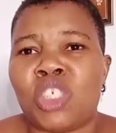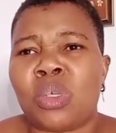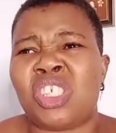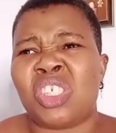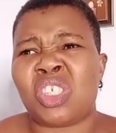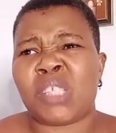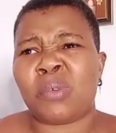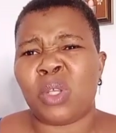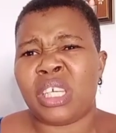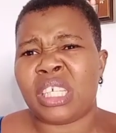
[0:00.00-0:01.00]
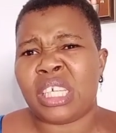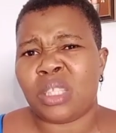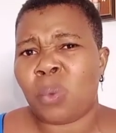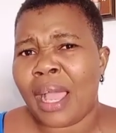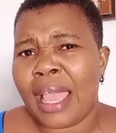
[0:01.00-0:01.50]

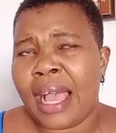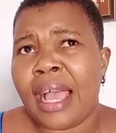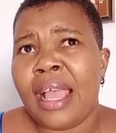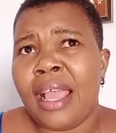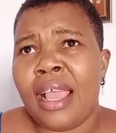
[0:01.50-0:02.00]
Kidwire.